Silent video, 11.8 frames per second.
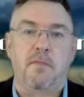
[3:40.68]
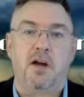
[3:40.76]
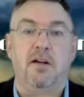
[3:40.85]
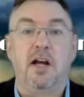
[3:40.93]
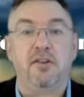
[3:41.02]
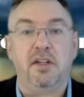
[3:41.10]

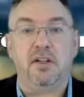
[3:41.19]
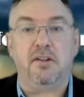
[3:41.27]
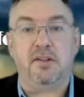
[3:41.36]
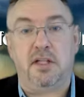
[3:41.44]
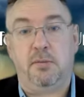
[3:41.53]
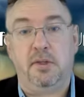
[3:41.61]
are now seen
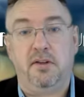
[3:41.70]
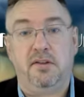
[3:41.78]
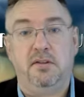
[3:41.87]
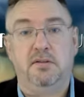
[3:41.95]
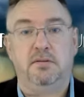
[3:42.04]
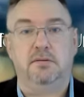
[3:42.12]
as
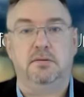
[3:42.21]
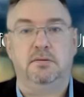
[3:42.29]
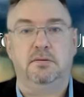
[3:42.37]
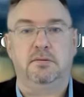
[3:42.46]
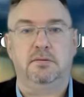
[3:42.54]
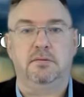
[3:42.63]
demons
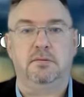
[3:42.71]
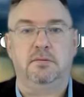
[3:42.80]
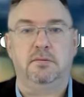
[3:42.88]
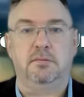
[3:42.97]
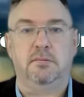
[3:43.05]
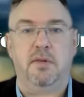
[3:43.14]

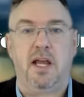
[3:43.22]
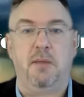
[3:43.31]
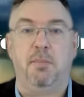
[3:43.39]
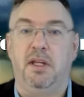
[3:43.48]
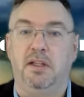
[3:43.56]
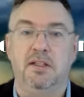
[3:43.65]

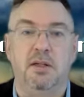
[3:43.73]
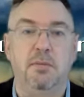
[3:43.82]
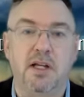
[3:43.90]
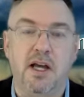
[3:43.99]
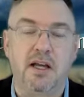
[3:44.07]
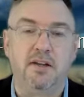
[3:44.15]
and being
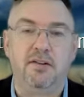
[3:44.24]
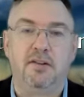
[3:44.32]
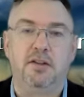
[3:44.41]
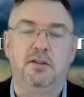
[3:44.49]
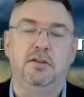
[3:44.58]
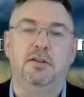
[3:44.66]

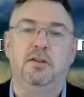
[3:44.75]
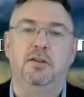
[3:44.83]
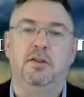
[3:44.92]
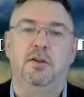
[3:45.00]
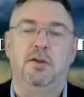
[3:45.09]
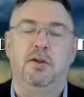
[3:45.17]
demonized,
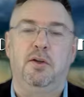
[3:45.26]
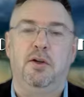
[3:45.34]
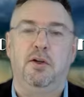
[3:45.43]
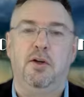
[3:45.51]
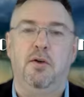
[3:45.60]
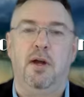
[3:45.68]

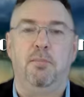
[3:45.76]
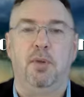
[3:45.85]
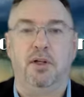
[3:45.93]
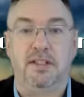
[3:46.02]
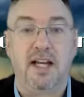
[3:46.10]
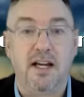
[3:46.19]
you know, and
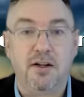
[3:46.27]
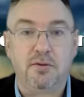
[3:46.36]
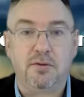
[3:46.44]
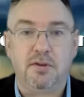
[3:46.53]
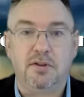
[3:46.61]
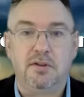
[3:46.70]
put
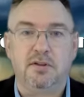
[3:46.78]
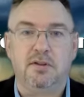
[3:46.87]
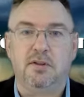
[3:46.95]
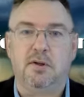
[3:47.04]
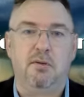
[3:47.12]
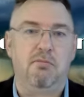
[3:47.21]
down.
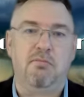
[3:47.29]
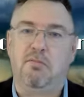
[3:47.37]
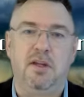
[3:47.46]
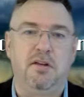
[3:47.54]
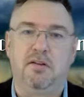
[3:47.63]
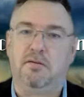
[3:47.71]

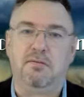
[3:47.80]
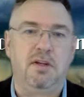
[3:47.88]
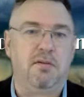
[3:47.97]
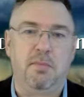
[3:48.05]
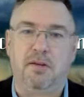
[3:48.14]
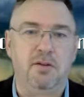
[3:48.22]
This,
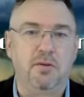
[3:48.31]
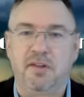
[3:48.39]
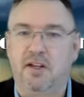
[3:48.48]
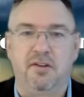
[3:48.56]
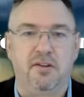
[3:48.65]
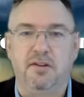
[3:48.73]
this makes no
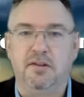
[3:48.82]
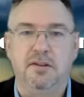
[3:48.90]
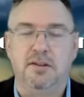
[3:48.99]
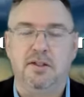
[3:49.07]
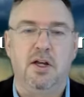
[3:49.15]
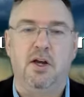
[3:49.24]
sense.
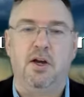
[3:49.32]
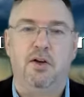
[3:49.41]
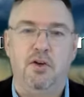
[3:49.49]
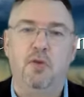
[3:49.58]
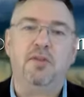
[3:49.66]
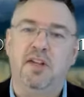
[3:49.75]

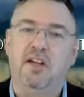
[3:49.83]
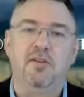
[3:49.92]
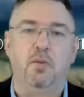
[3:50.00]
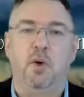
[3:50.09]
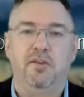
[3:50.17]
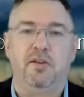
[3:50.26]
No
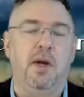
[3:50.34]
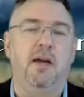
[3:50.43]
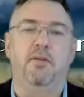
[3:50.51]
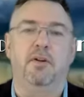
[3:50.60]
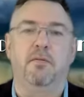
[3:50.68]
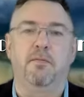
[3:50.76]
sense
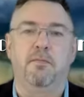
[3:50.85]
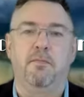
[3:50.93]
whatsoever.